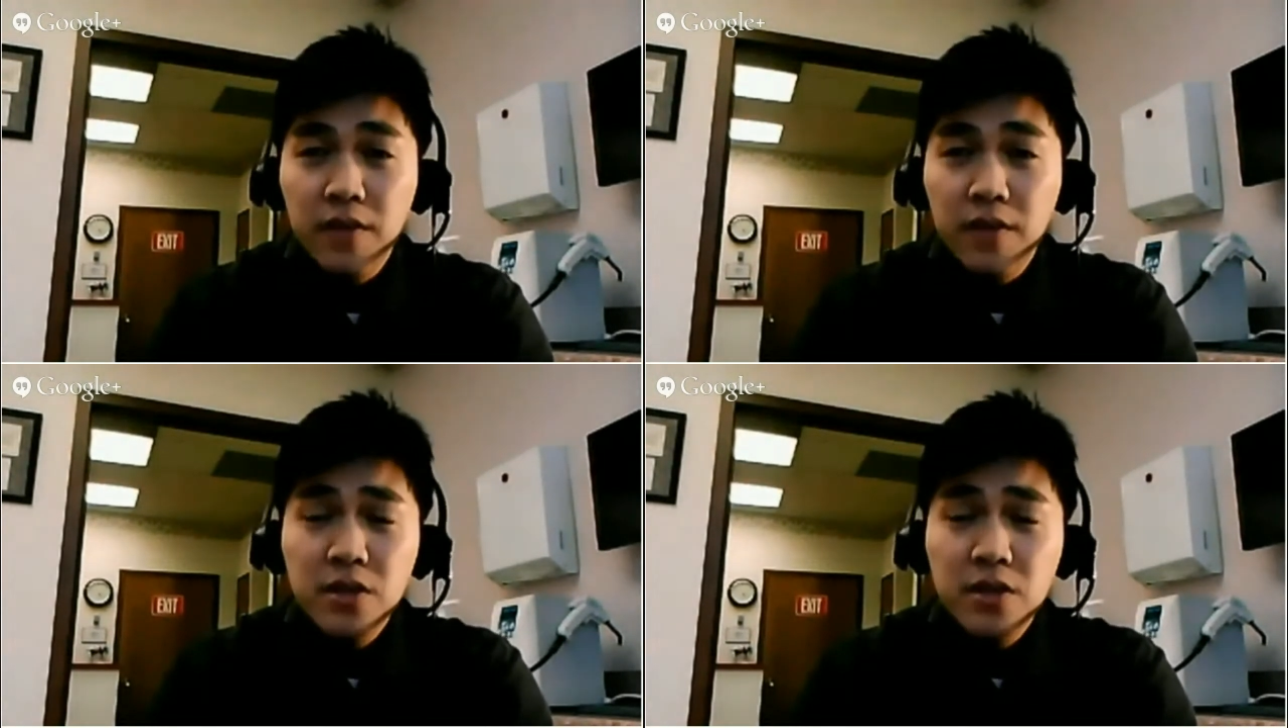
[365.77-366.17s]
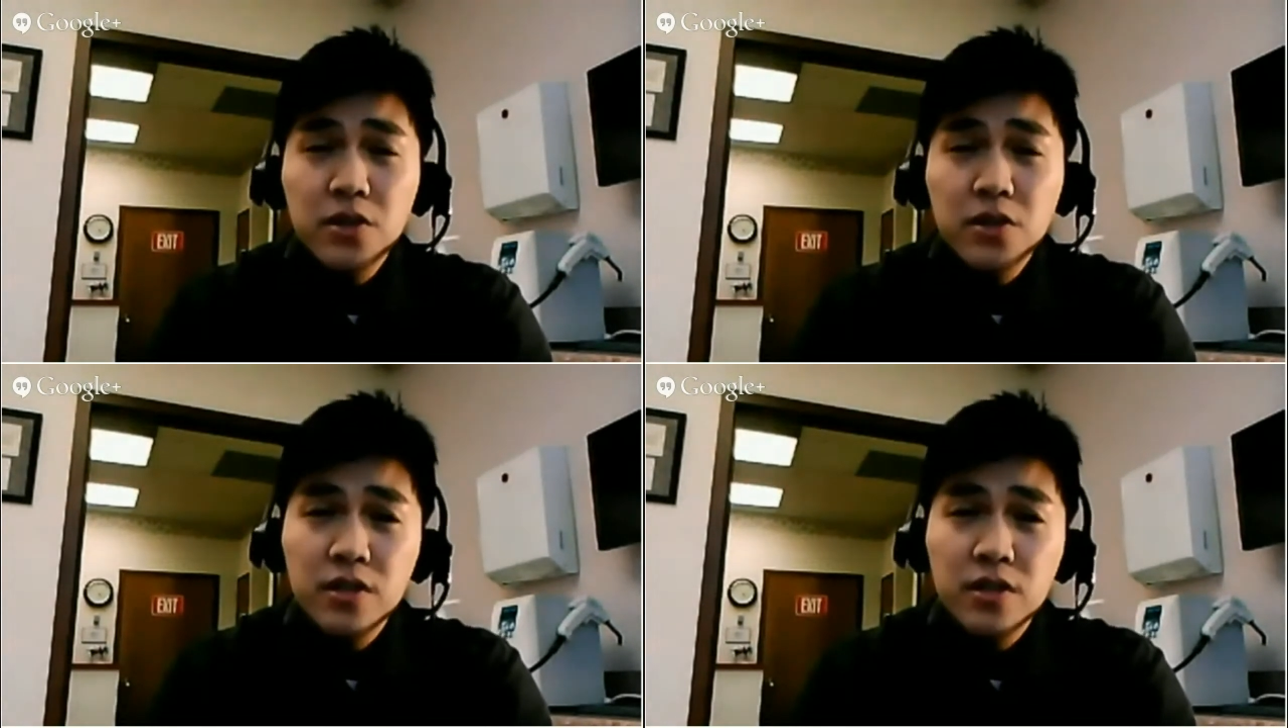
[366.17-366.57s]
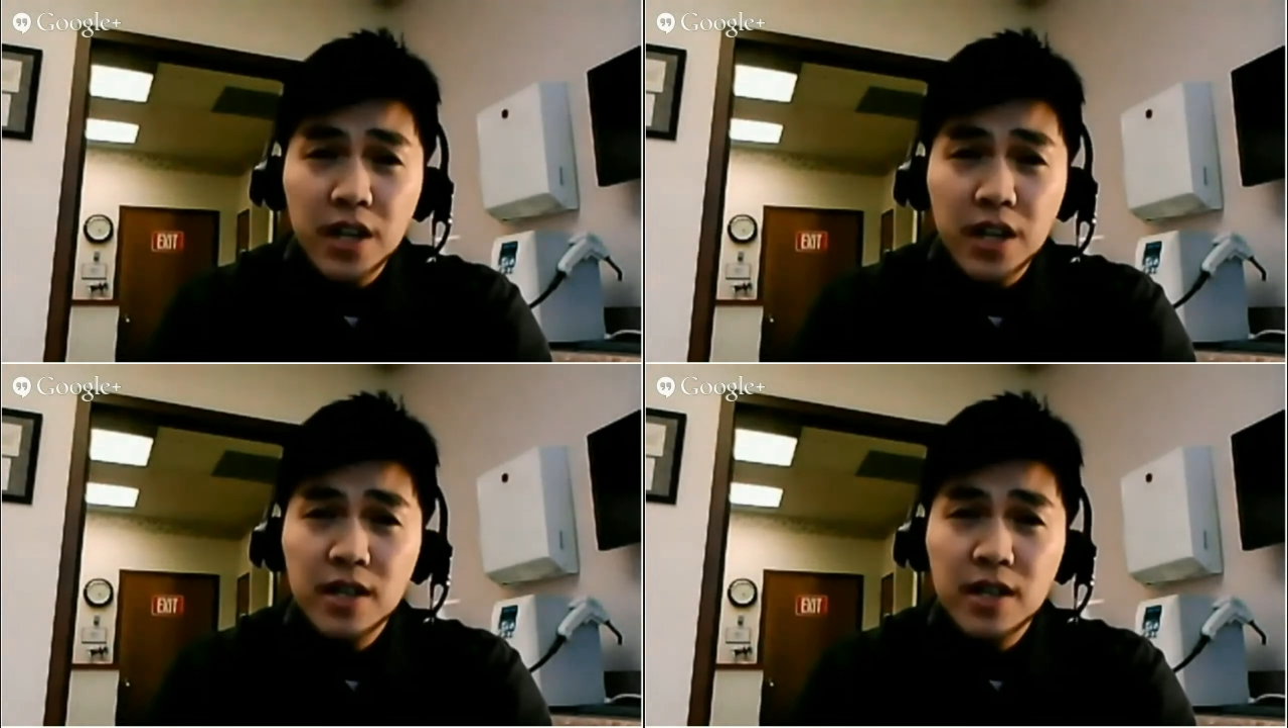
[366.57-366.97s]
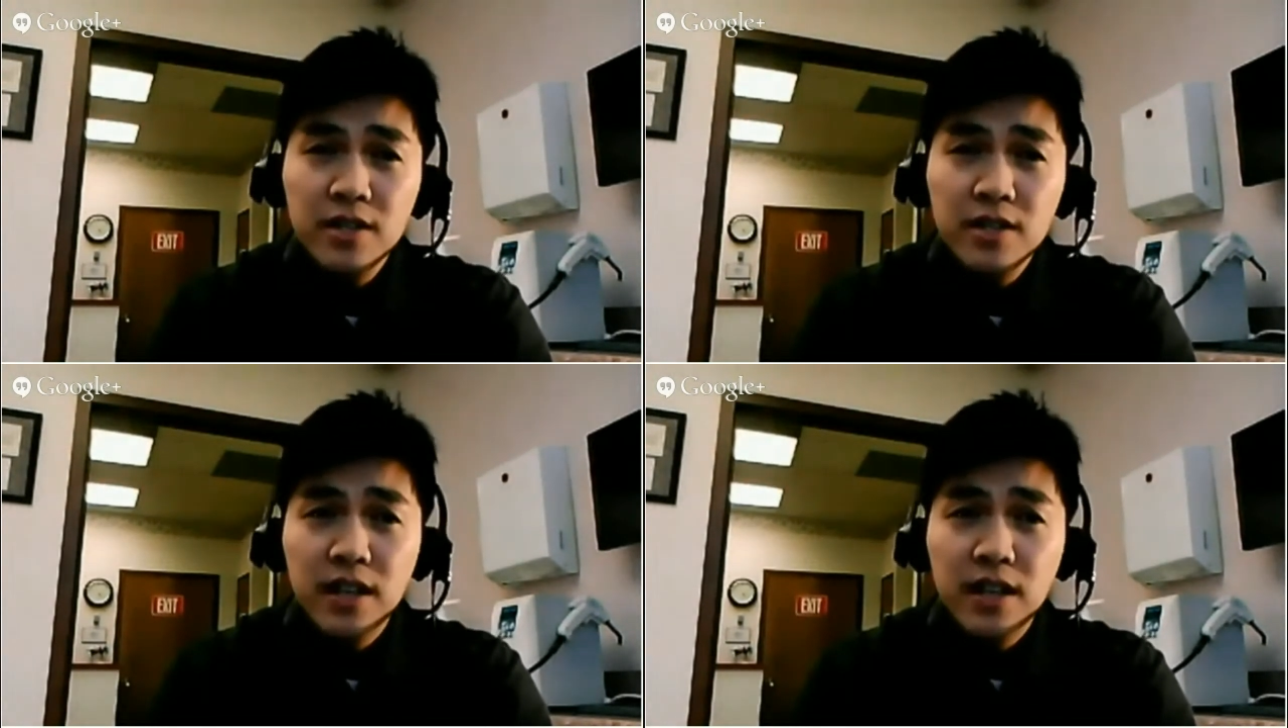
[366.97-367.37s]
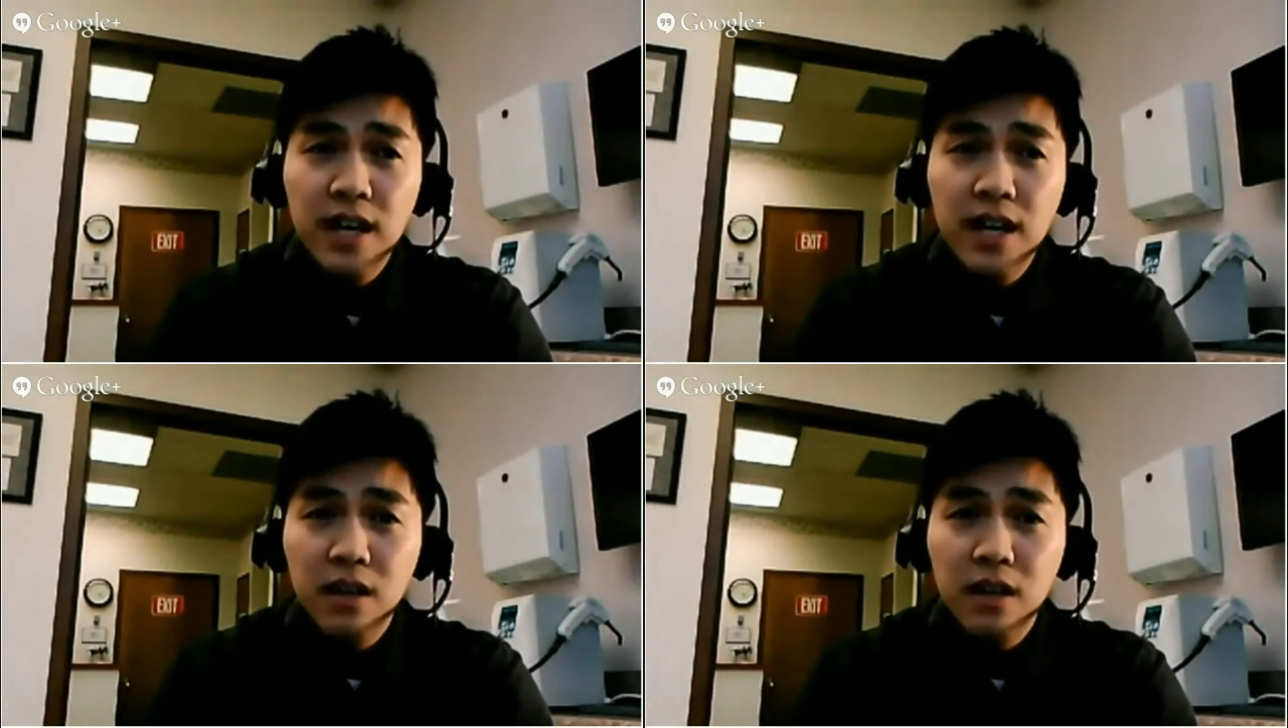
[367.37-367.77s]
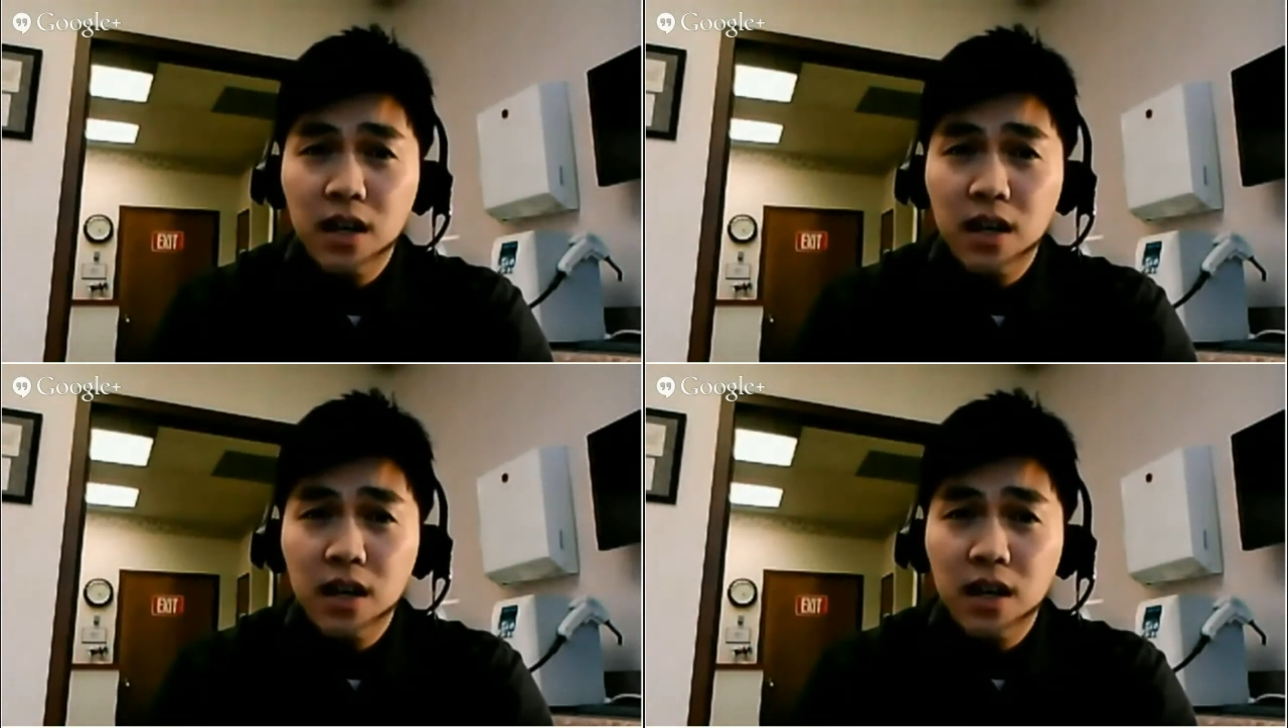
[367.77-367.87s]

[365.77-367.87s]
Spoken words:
there's still certain areas that